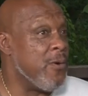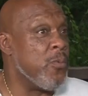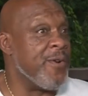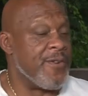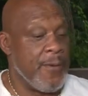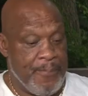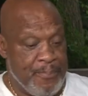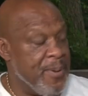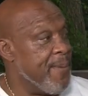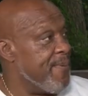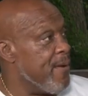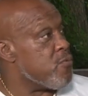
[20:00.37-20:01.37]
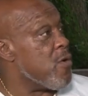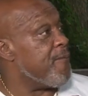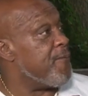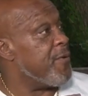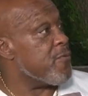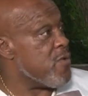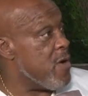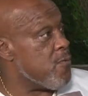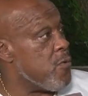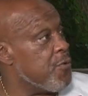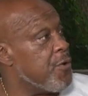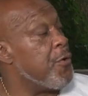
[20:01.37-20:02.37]
with the people that worked for the
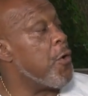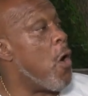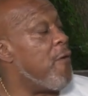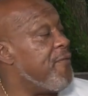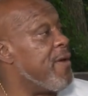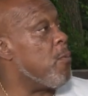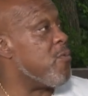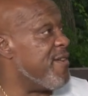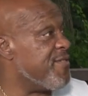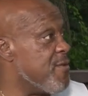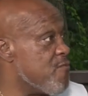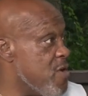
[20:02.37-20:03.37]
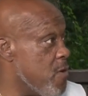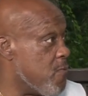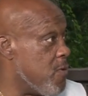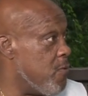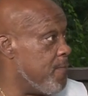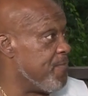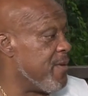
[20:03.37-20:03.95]
railroad, the North and Western Railroad.